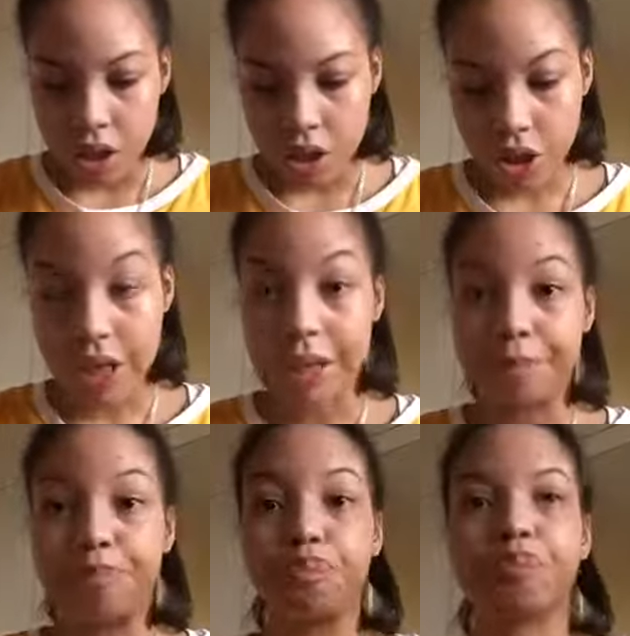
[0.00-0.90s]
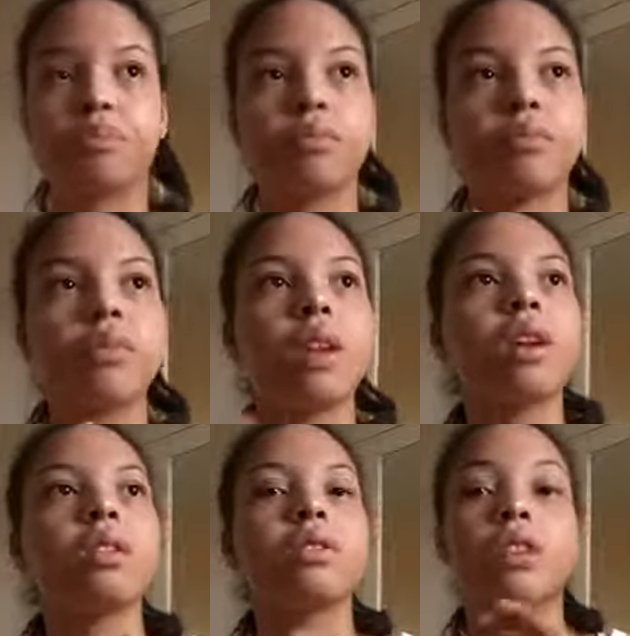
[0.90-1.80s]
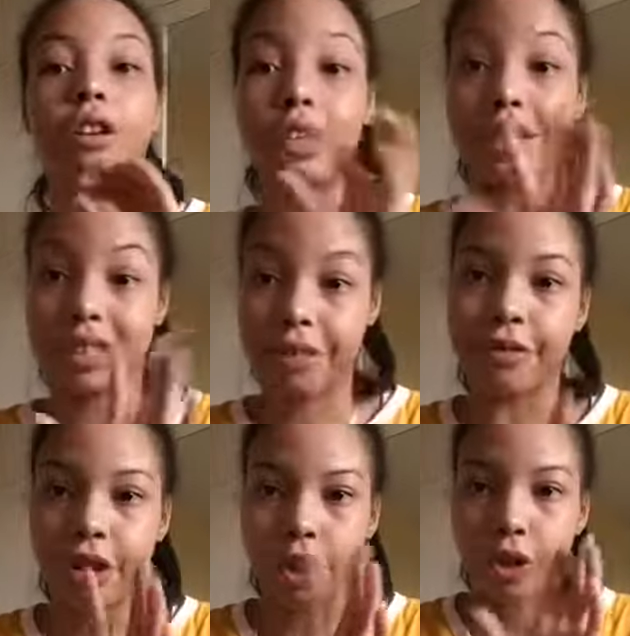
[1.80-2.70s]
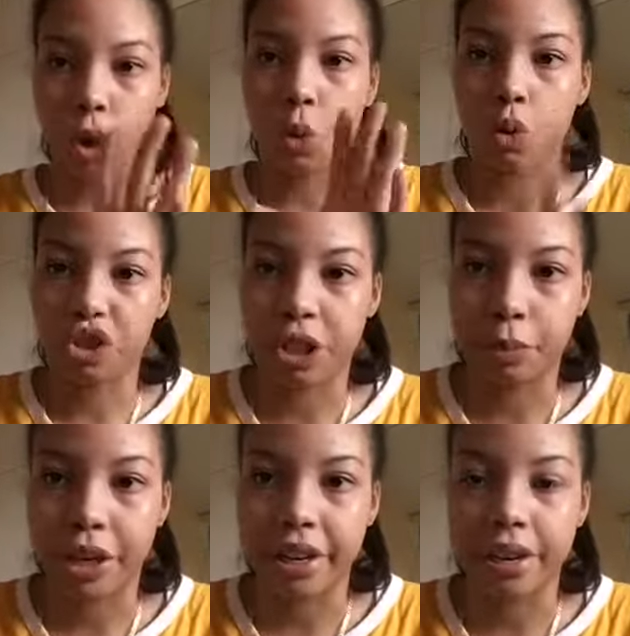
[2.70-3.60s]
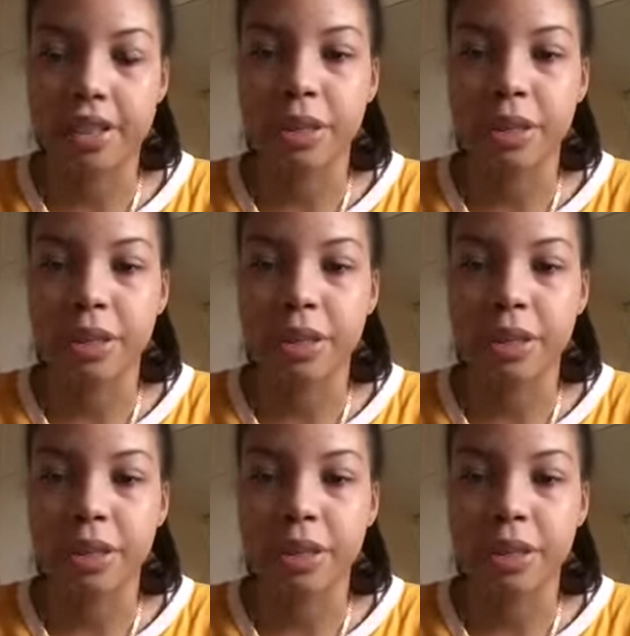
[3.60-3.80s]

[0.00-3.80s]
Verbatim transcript: So yeah. So yeah, yeah definitely go watch Sabrina.